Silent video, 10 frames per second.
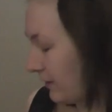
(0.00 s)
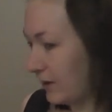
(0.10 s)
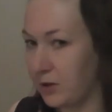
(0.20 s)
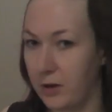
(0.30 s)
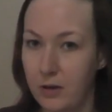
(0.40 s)
If
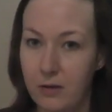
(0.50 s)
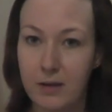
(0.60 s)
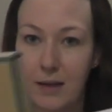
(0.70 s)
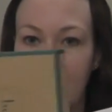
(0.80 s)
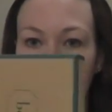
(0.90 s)
I show you
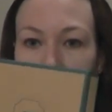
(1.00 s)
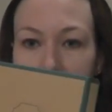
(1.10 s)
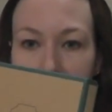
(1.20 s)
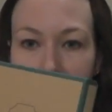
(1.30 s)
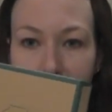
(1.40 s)
next
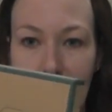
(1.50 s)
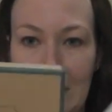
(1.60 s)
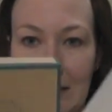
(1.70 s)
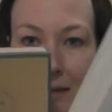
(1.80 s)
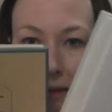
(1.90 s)
to
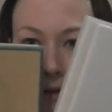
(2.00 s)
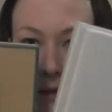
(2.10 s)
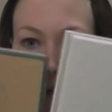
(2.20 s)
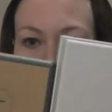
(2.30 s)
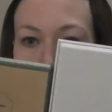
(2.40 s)

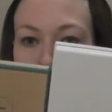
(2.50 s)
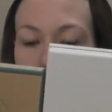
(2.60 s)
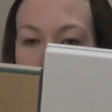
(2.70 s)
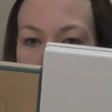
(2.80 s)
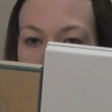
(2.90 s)

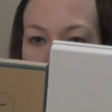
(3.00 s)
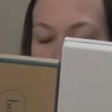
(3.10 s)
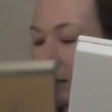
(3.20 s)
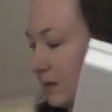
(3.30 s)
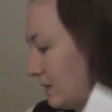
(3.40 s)
the
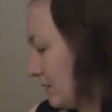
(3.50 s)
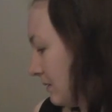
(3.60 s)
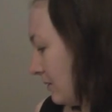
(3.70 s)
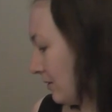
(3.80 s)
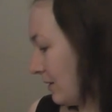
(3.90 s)

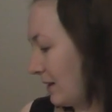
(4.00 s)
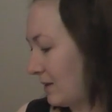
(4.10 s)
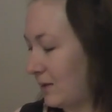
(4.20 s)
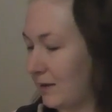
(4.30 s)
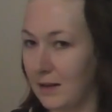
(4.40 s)
BellaBox, or
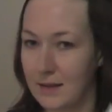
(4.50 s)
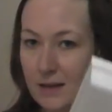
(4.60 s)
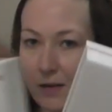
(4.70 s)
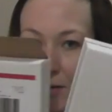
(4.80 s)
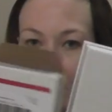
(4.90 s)
next to the
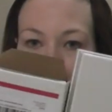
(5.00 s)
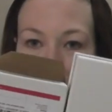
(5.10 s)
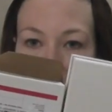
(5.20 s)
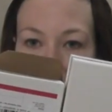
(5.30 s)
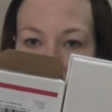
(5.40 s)
Last Habit
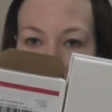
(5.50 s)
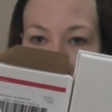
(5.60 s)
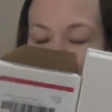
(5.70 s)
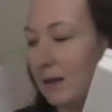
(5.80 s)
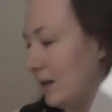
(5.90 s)
box,
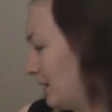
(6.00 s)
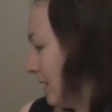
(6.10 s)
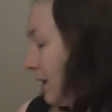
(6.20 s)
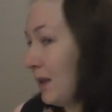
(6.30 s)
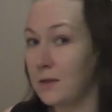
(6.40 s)

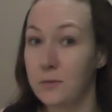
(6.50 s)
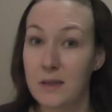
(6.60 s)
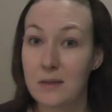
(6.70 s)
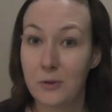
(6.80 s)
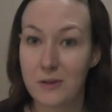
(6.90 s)
it's a
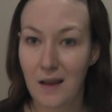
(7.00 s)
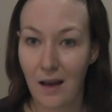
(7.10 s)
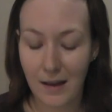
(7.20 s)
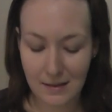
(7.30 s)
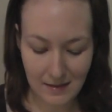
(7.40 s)
reasonable
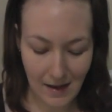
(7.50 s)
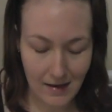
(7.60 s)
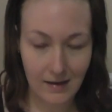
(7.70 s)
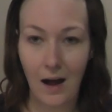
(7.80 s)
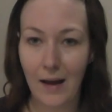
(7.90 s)
size,
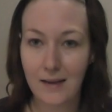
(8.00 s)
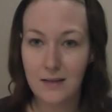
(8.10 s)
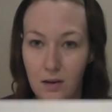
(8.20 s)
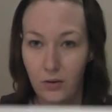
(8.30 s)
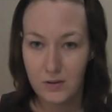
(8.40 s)
and I
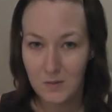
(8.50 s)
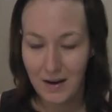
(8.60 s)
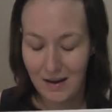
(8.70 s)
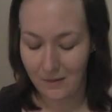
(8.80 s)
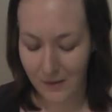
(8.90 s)
can tell you it's
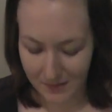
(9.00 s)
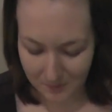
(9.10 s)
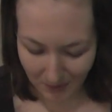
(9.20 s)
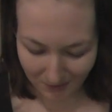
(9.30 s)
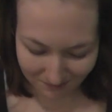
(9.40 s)
quite heavy
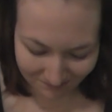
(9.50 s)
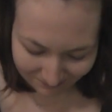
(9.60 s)
as well.